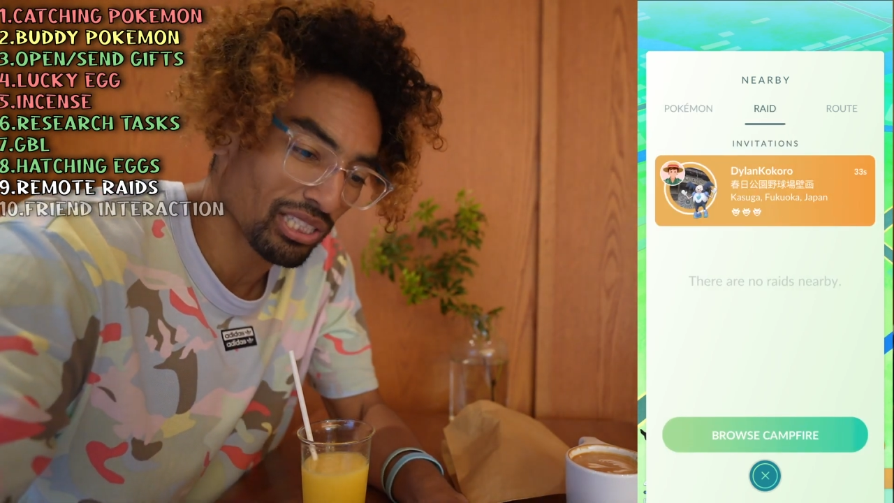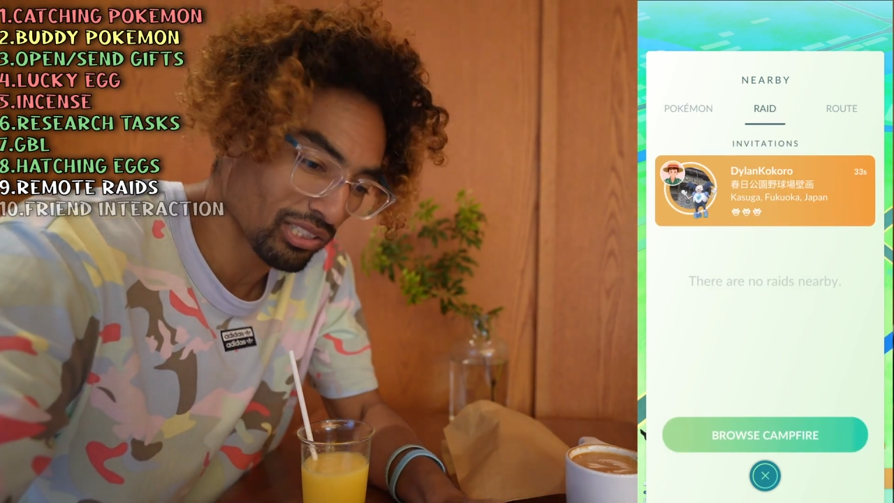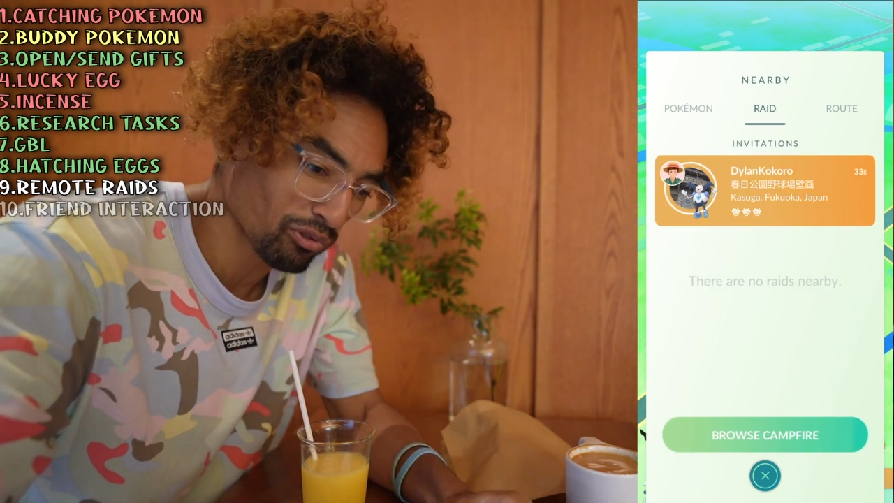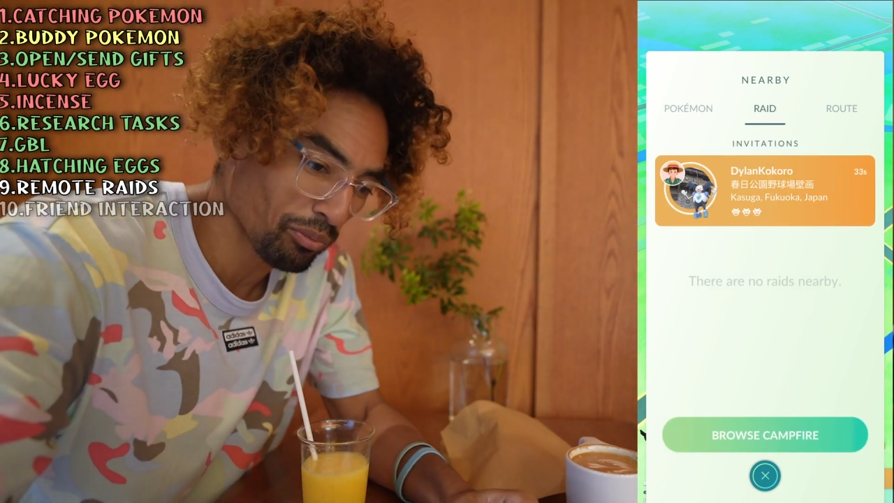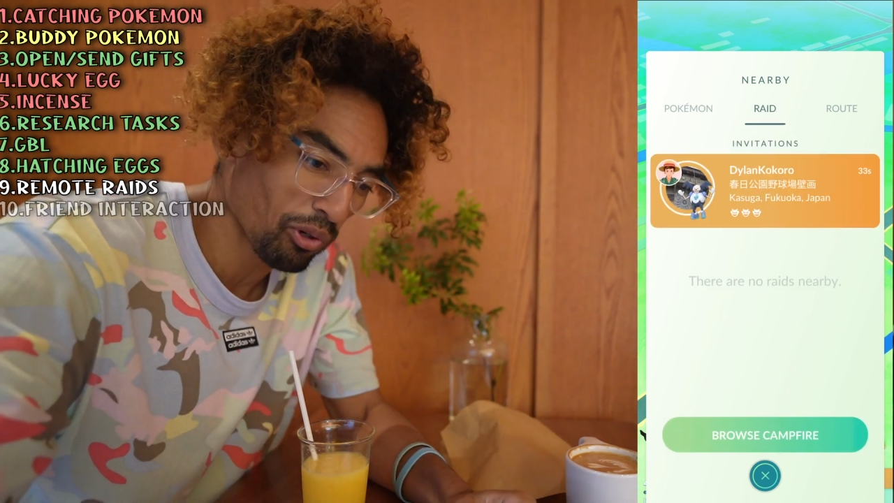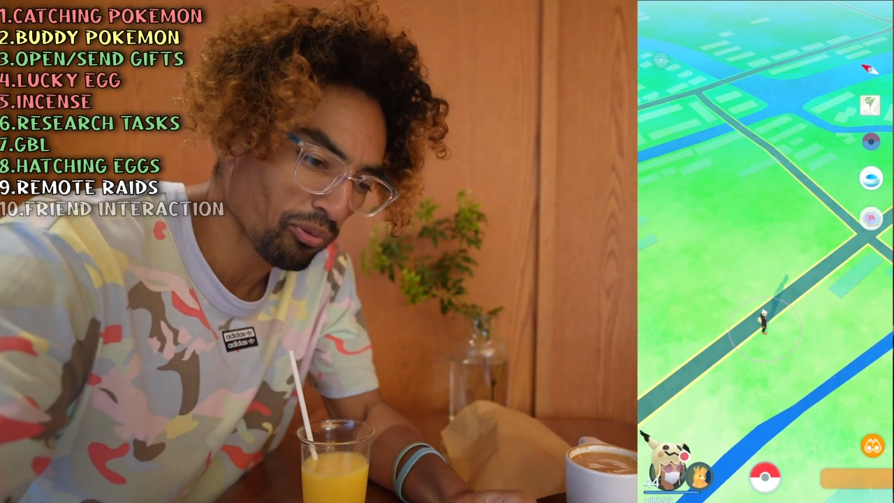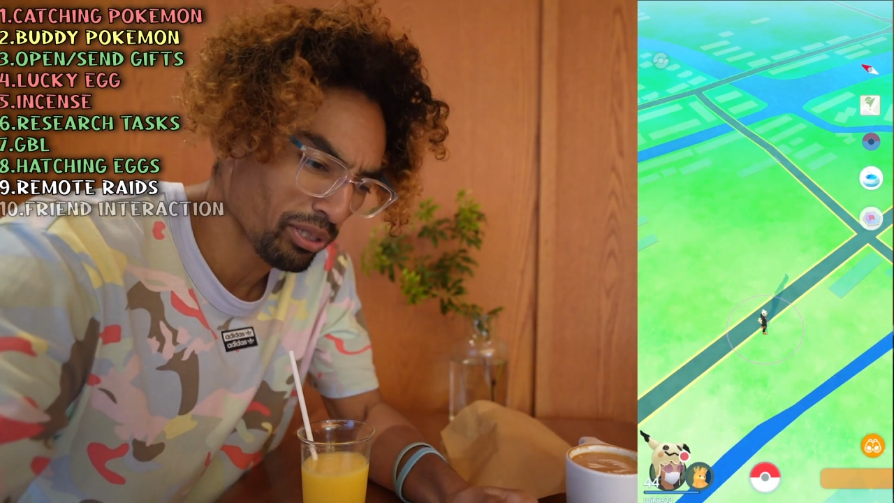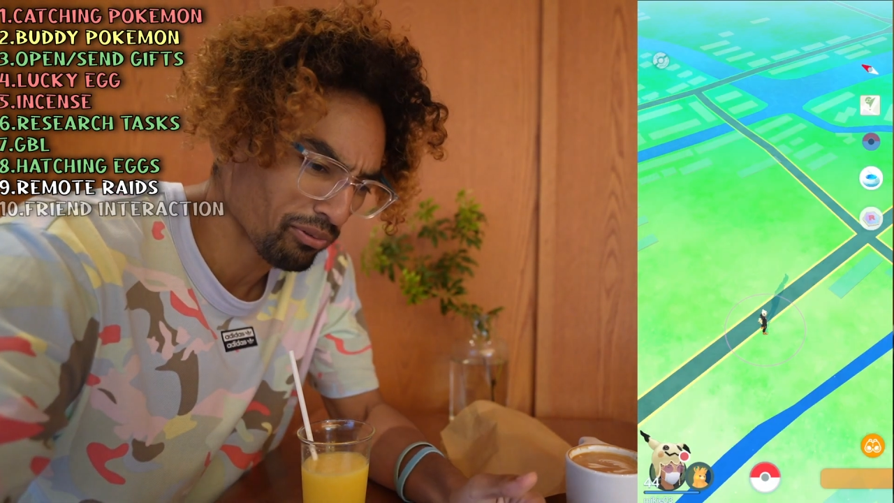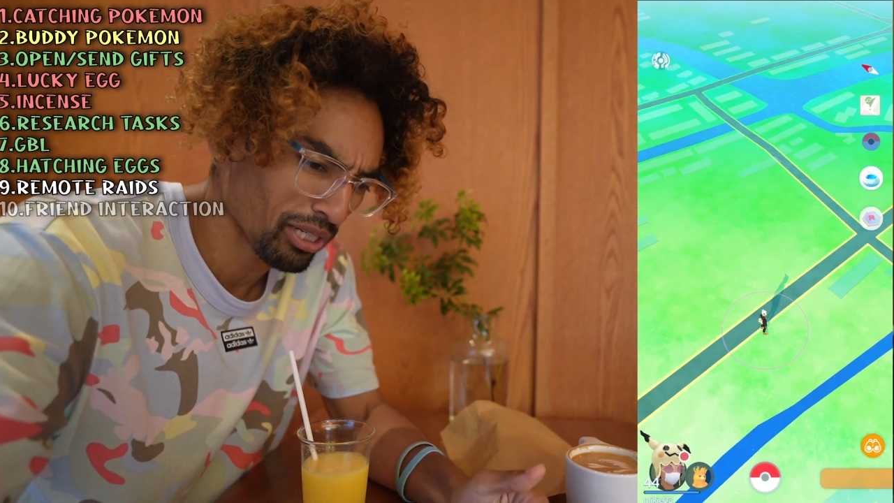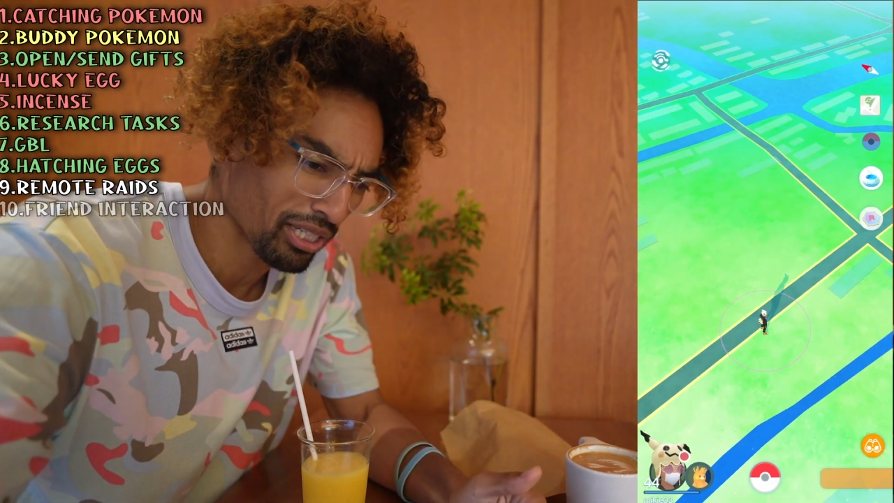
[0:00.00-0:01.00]
this remote
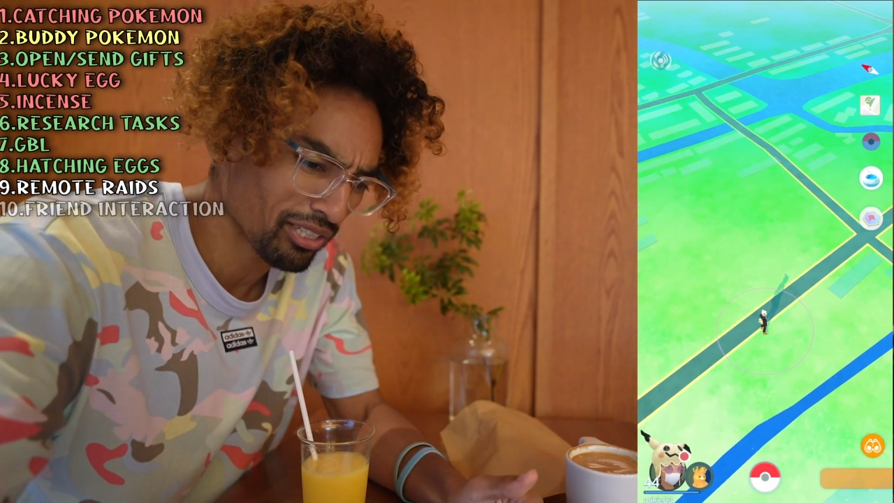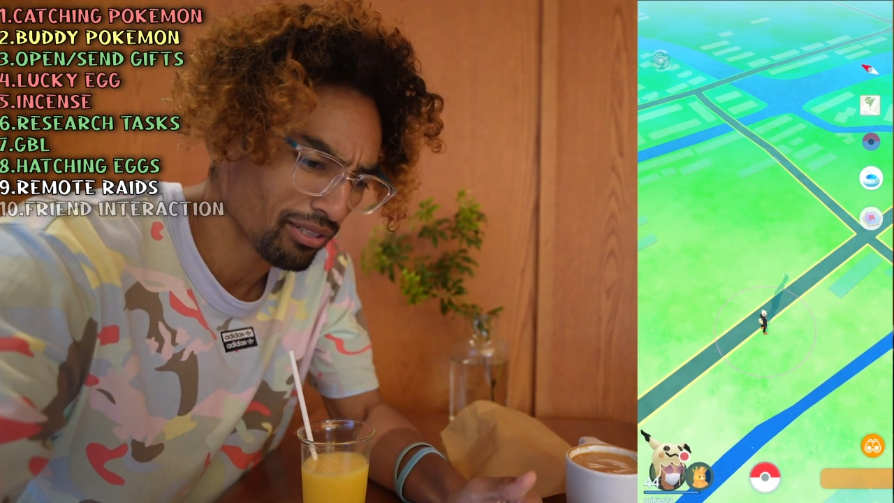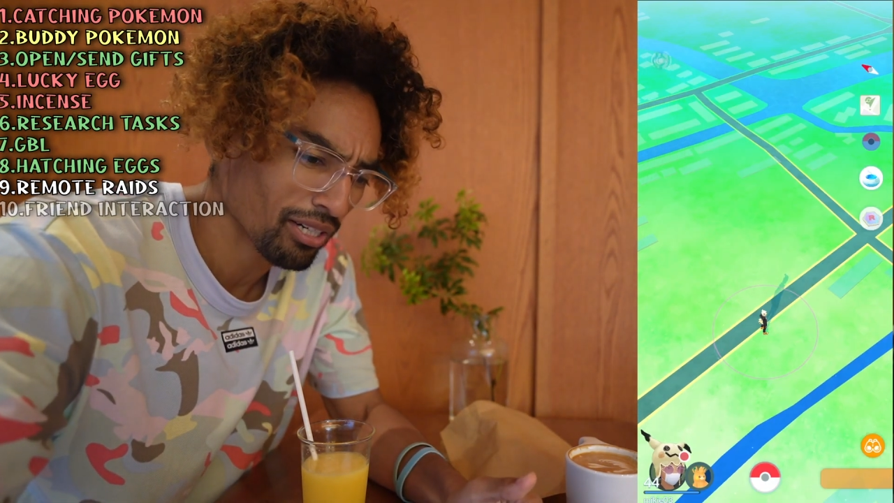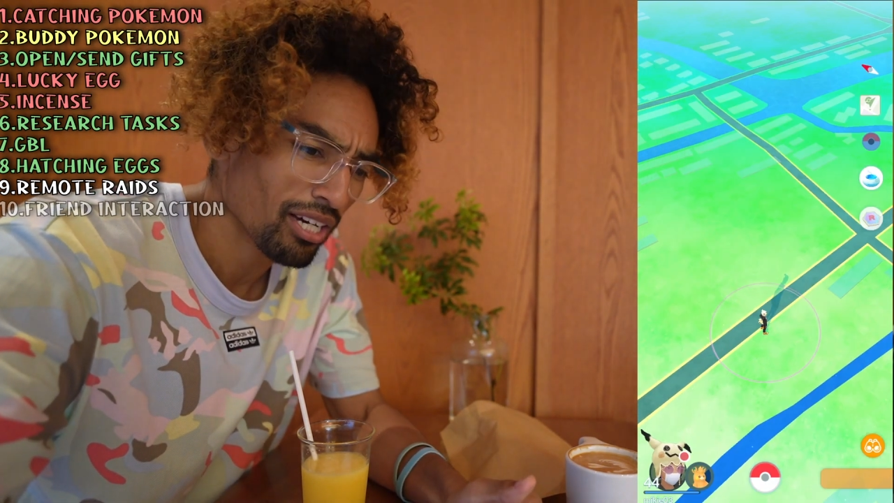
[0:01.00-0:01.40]
raid right here.